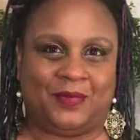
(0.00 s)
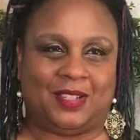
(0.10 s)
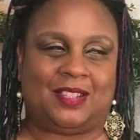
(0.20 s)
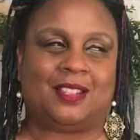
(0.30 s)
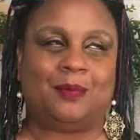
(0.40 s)

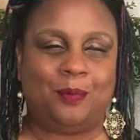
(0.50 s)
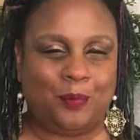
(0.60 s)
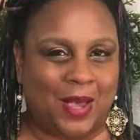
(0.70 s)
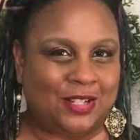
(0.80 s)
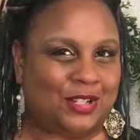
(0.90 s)

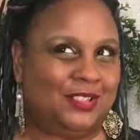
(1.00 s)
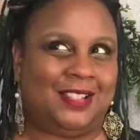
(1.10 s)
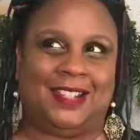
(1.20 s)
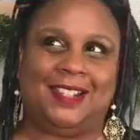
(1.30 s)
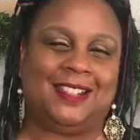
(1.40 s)

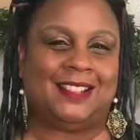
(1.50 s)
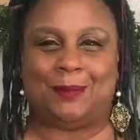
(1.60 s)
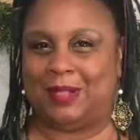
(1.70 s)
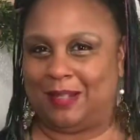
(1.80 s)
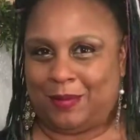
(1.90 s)
Especially, and let
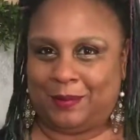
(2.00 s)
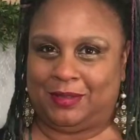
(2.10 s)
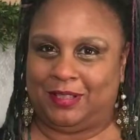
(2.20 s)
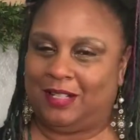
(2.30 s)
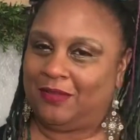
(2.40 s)
me get
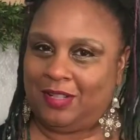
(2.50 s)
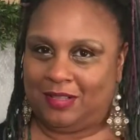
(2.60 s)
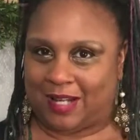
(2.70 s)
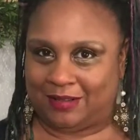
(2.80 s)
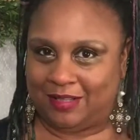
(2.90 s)
biblical here for you,
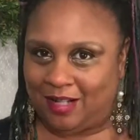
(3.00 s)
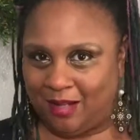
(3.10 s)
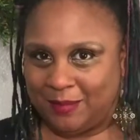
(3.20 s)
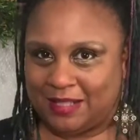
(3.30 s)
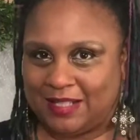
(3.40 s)
doubting
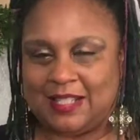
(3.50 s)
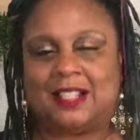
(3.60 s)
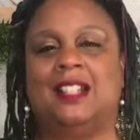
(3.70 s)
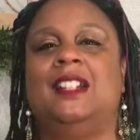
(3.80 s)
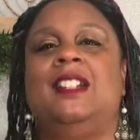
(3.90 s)

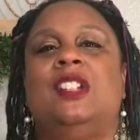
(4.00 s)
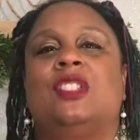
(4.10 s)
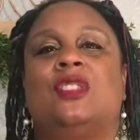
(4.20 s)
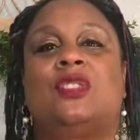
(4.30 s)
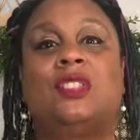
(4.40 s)
Thomases.
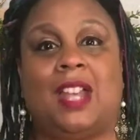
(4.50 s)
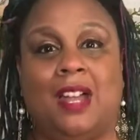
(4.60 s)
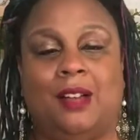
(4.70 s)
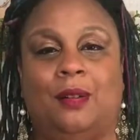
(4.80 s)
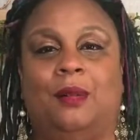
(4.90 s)

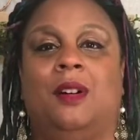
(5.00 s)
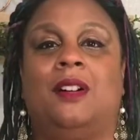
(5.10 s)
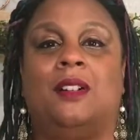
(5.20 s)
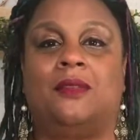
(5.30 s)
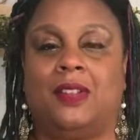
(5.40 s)
So
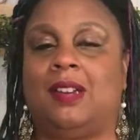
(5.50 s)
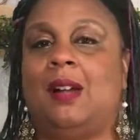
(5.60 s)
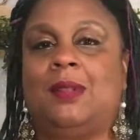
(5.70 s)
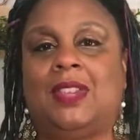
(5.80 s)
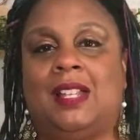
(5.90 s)
figure
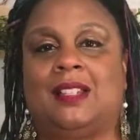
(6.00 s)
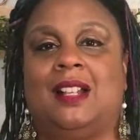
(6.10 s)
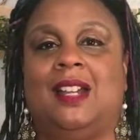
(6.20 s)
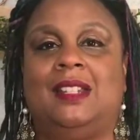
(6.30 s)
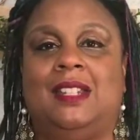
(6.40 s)
out what that
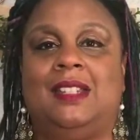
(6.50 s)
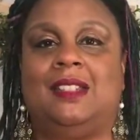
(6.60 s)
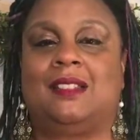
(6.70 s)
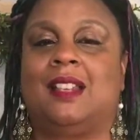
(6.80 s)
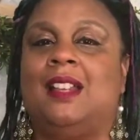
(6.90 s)
sign
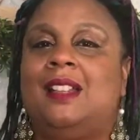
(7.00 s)
is.